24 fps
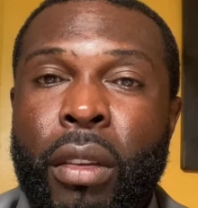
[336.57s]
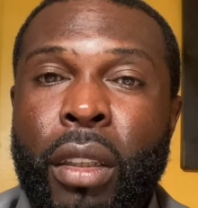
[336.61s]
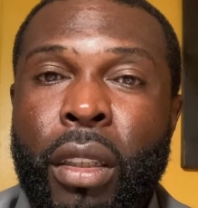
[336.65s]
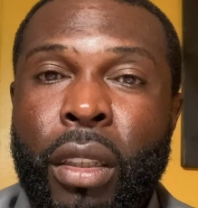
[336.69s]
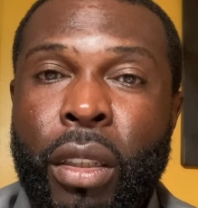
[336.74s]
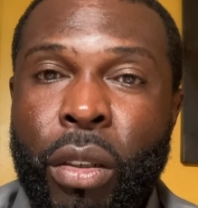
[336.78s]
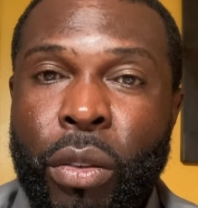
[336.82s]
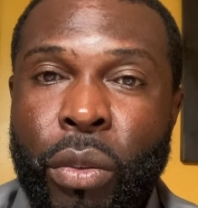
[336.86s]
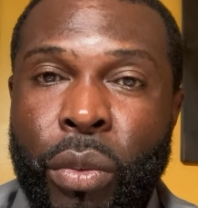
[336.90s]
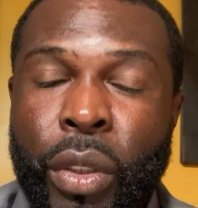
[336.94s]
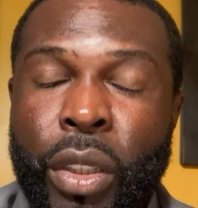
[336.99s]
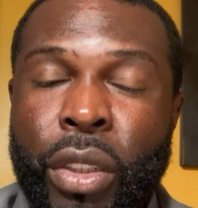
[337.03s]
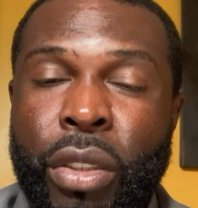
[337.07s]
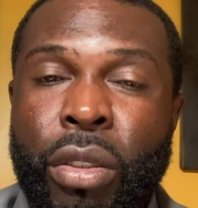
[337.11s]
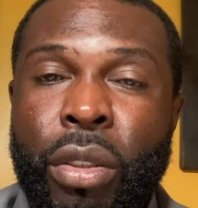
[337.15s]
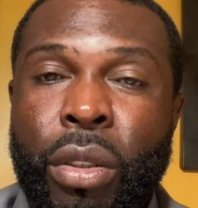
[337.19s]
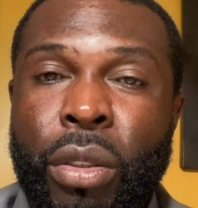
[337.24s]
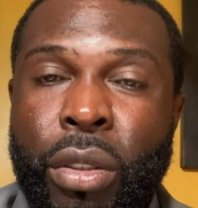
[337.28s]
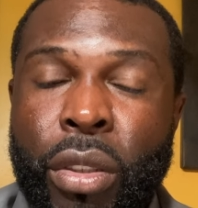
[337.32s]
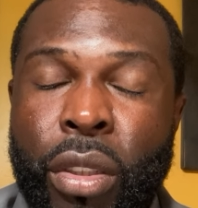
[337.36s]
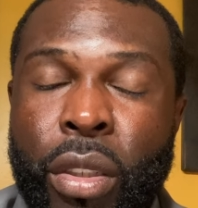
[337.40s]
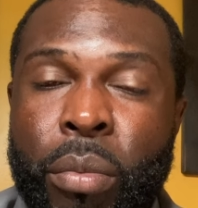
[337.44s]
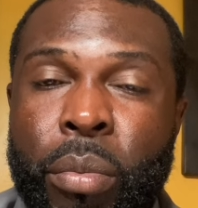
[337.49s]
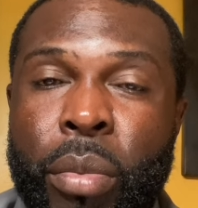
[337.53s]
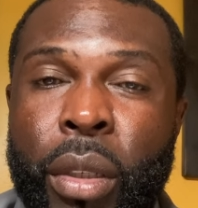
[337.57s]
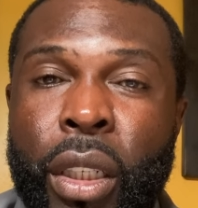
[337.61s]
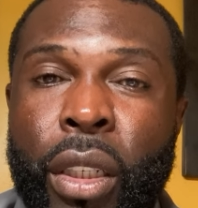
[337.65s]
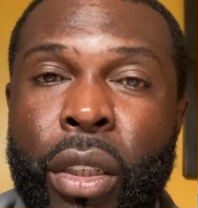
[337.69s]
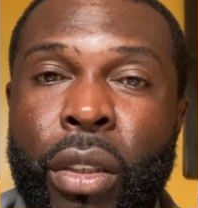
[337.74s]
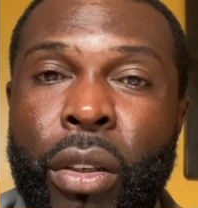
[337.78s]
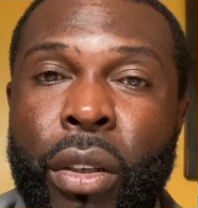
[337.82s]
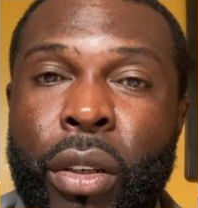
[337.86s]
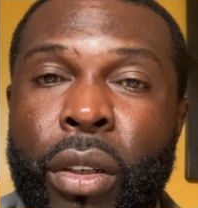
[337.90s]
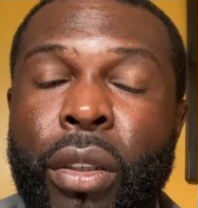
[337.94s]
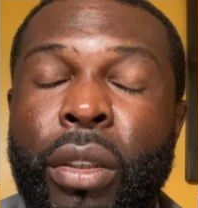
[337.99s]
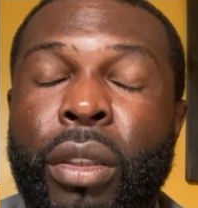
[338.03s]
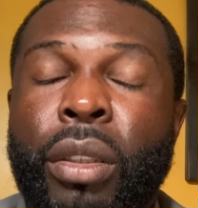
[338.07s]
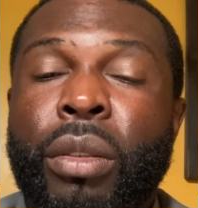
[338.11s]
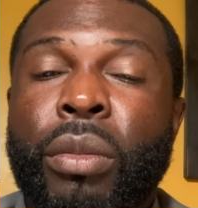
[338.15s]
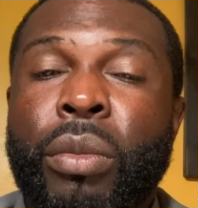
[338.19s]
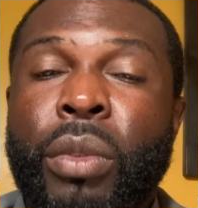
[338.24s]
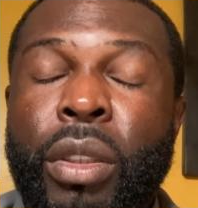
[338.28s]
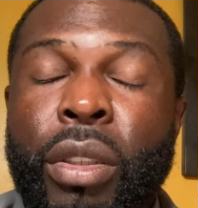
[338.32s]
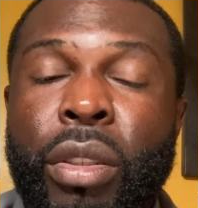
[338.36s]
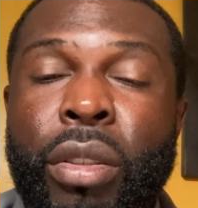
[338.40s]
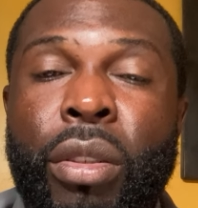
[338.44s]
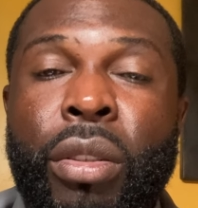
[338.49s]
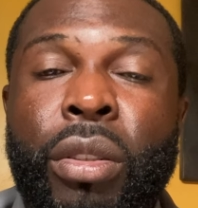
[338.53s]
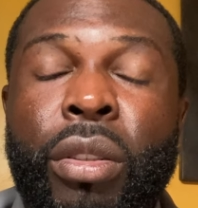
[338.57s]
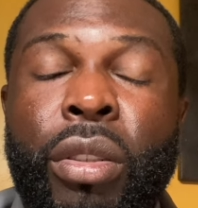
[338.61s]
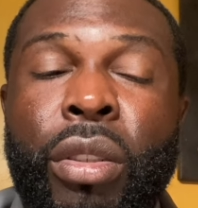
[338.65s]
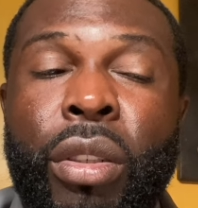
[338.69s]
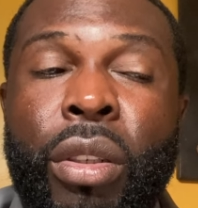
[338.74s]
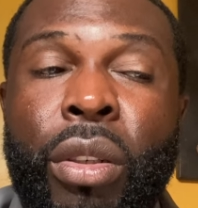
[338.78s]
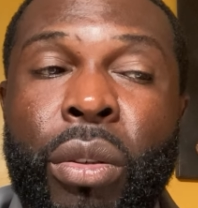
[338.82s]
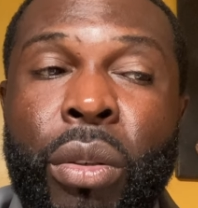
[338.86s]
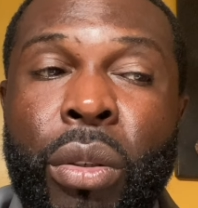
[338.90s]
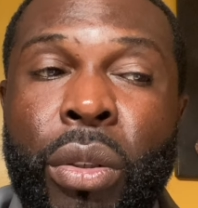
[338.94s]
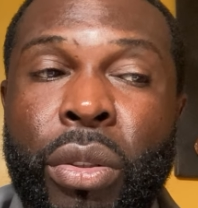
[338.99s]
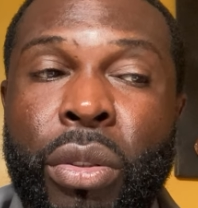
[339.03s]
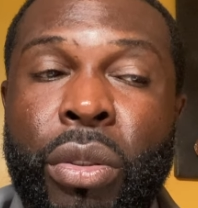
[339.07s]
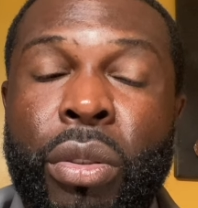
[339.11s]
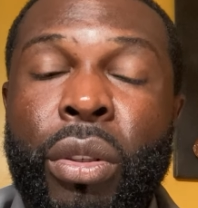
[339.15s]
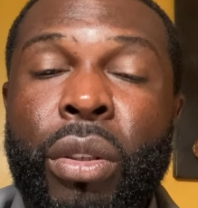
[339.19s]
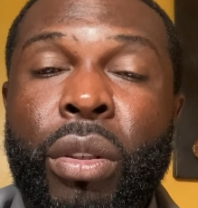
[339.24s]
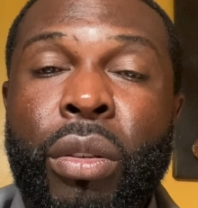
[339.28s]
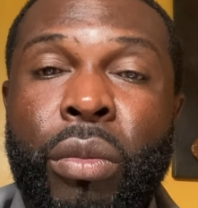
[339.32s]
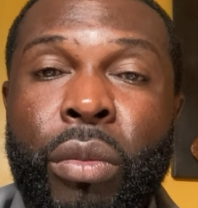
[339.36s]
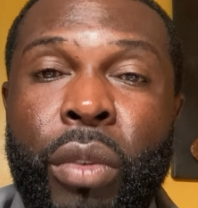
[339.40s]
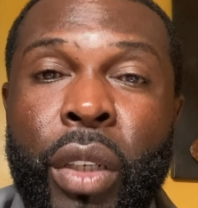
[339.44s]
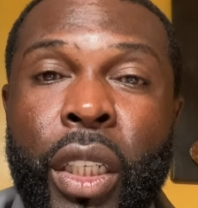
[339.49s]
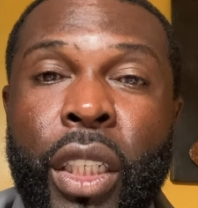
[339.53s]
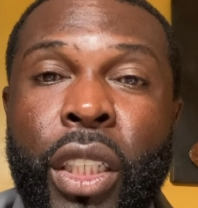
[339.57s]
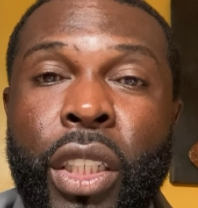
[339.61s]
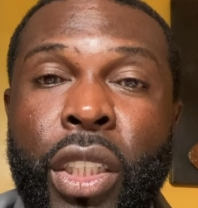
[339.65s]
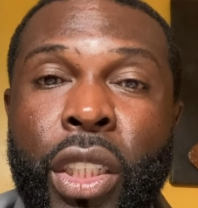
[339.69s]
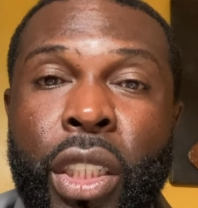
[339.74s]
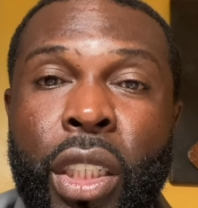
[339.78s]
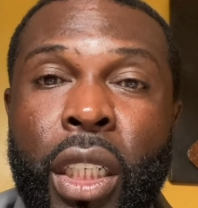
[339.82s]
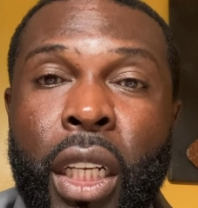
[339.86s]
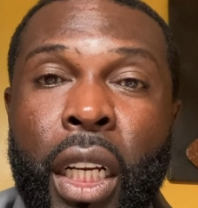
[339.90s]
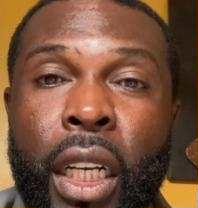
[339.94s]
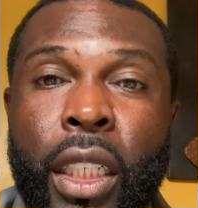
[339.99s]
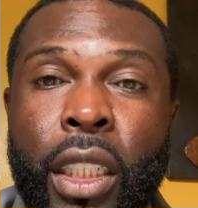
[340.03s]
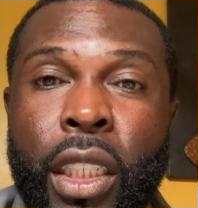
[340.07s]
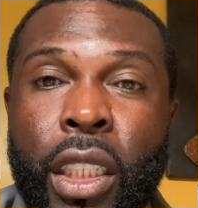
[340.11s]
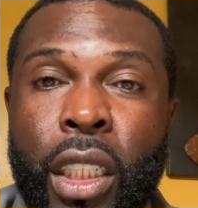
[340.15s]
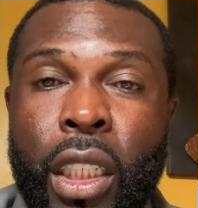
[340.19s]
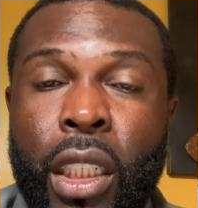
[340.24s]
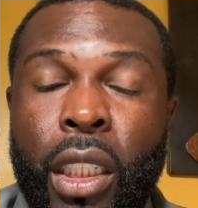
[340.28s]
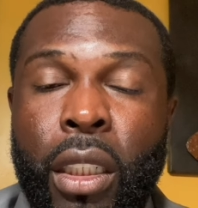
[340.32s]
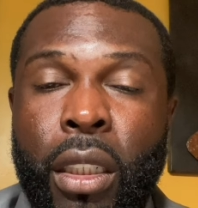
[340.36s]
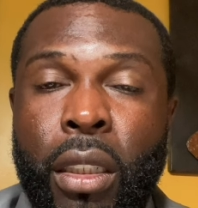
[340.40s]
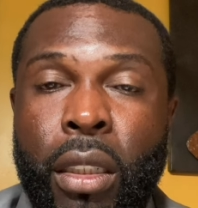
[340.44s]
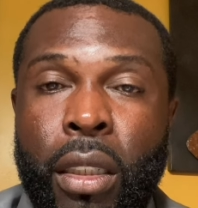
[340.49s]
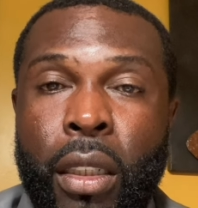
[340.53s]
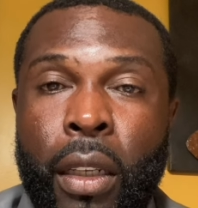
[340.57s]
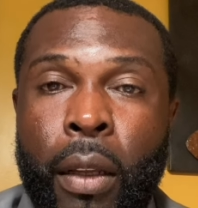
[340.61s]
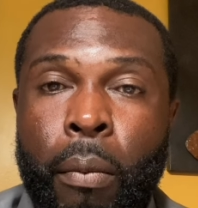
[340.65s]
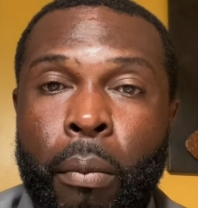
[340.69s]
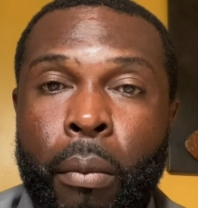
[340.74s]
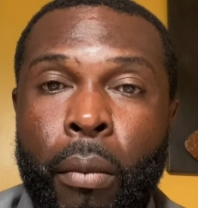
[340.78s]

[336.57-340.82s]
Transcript: Your research should be in order. Your research should go a certain way. It should not change.